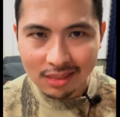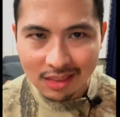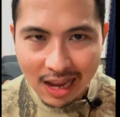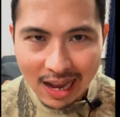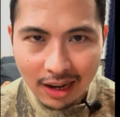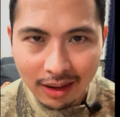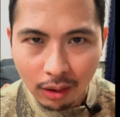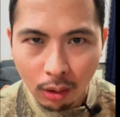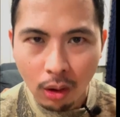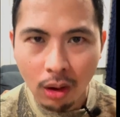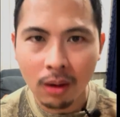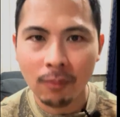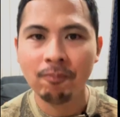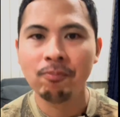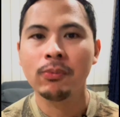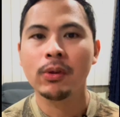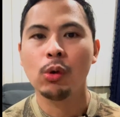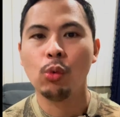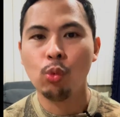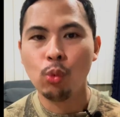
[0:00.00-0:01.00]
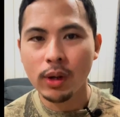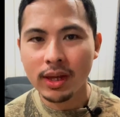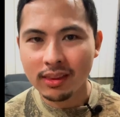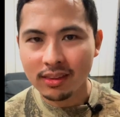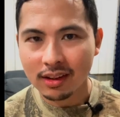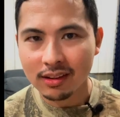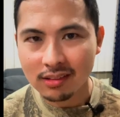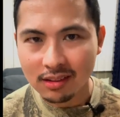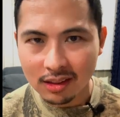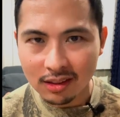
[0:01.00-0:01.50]
that long with
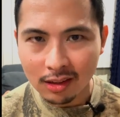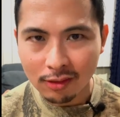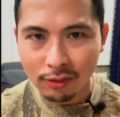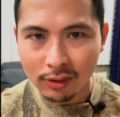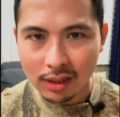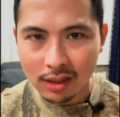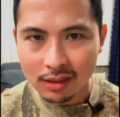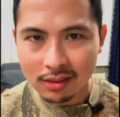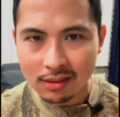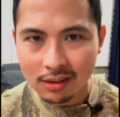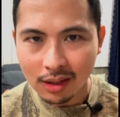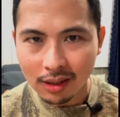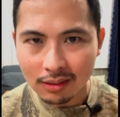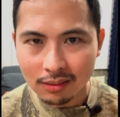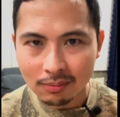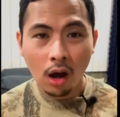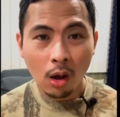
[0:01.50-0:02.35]
a significant scent.